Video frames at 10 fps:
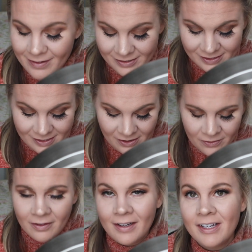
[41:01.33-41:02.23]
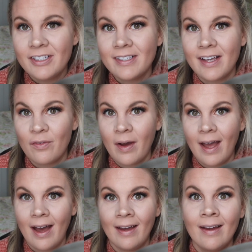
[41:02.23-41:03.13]
So just
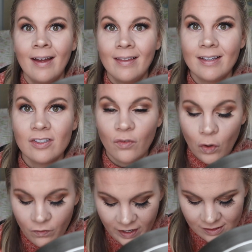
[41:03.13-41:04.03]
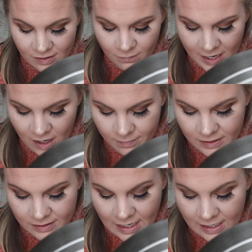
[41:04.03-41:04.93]
FYI, this full face of makeup
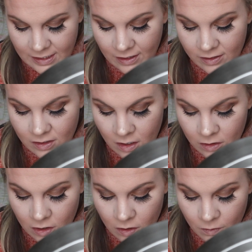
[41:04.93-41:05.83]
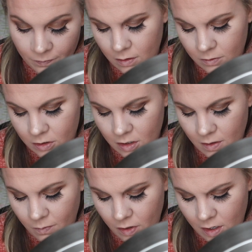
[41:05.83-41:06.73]
does not take this long to do. I'm just
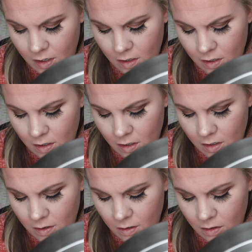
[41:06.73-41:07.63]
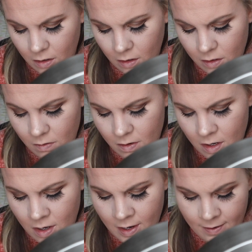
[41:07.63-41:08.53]
gonna put the glue
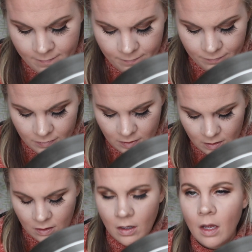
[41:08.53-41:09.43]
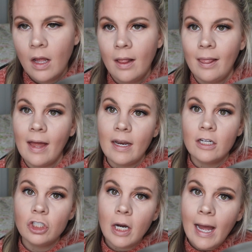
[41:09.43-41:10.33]
on, let
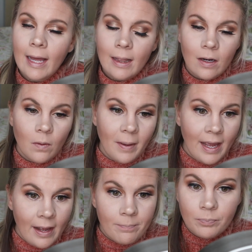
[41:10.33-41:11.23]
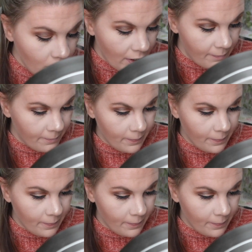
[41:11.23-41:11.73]
it dry a little bit. Okay,